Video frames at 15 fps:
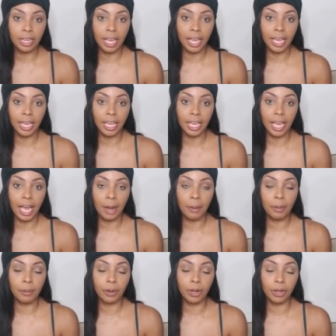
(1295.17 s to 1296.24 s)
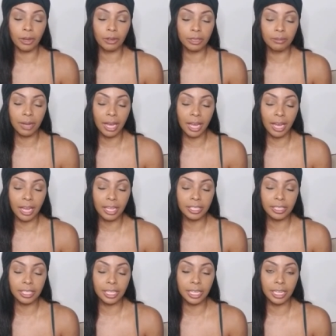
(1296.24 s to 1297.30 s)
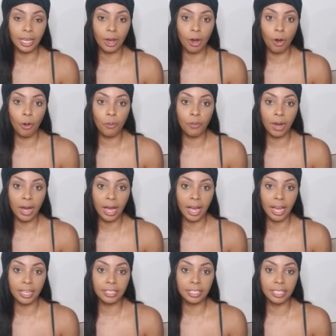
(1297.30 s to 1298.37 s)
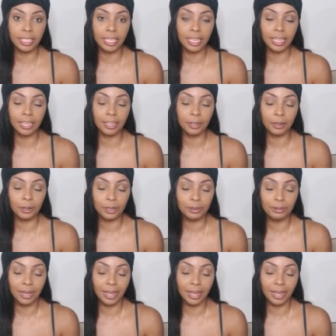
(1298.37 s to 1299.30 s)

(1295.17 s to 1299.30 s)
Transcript: Like I remember closing my eyes again, open my eyes again, closing my